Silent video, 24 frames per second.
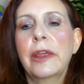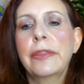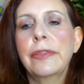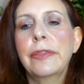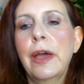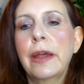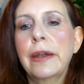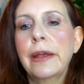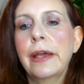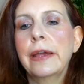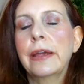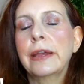I
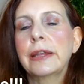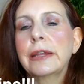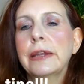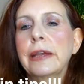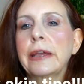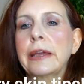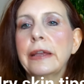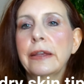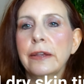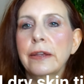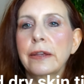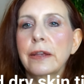thought I'd
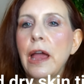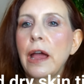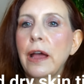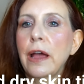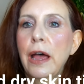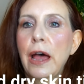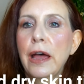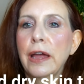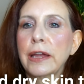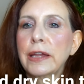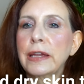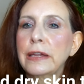
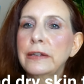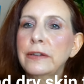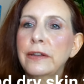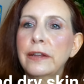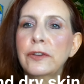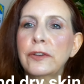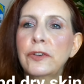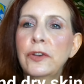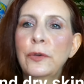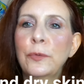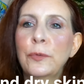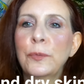uh,
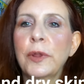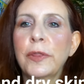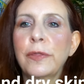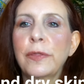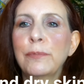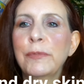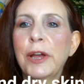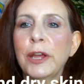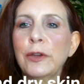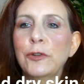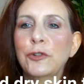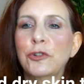continue
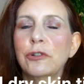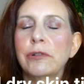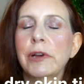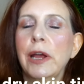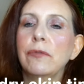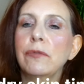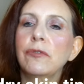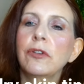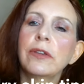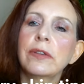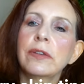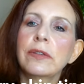with my
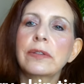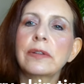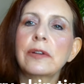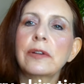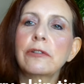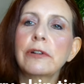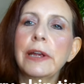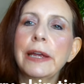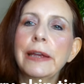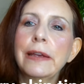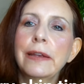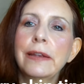travel
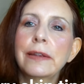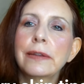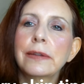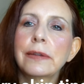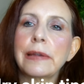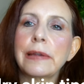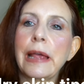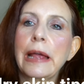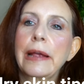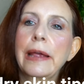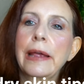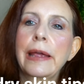
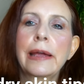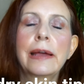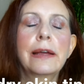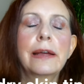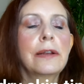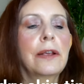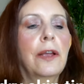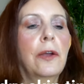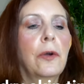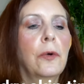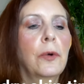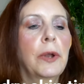series
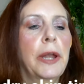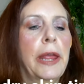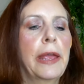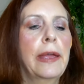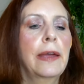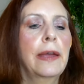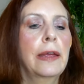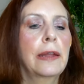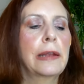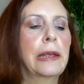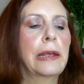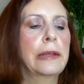and going
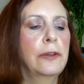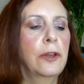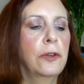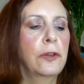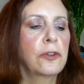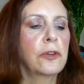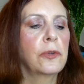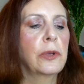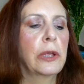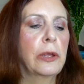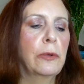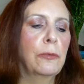ahead and
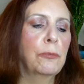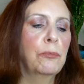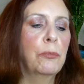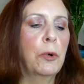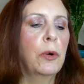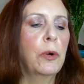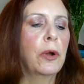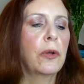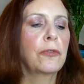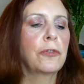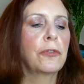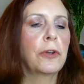doing
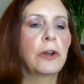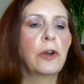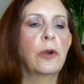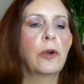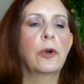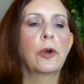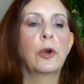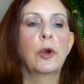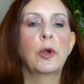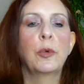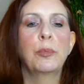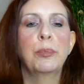more of an
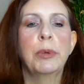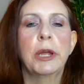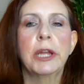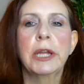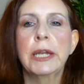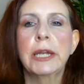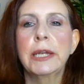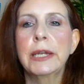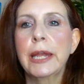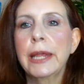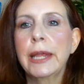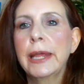
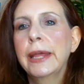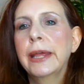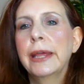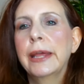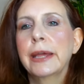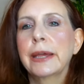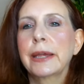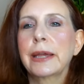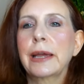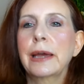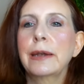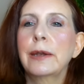urban
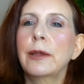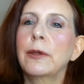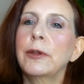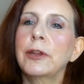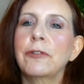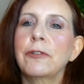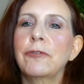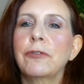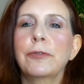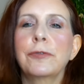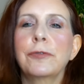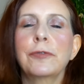kind
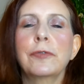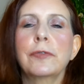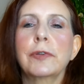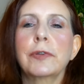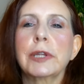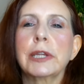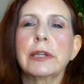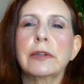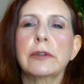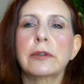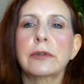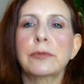of
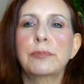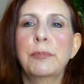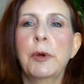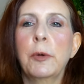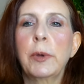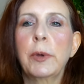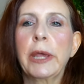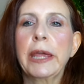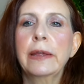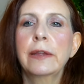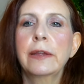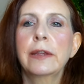
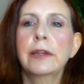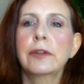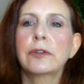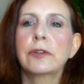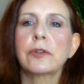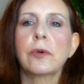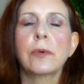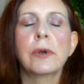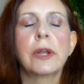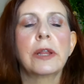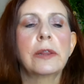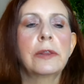smoky
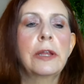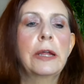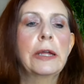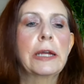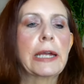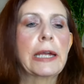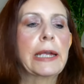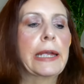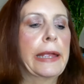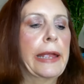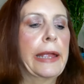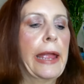sort of
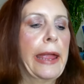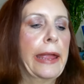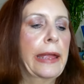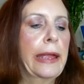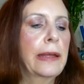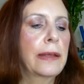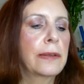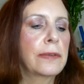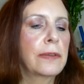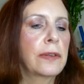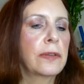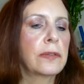look.
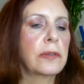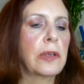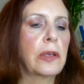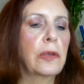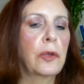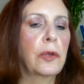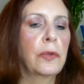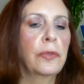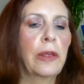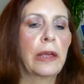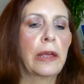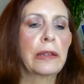And
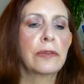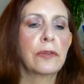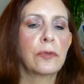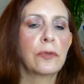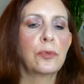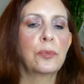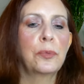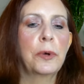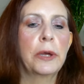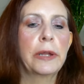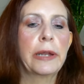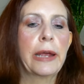so
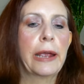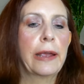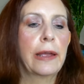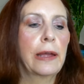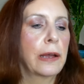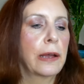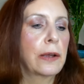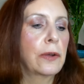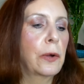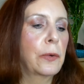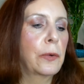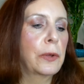that's what I
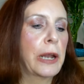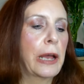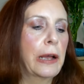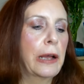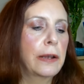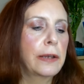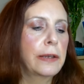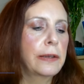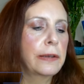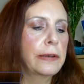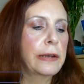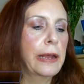got going
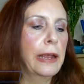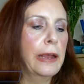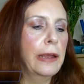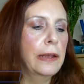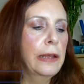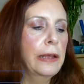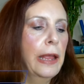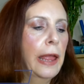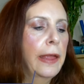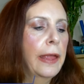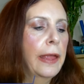on today.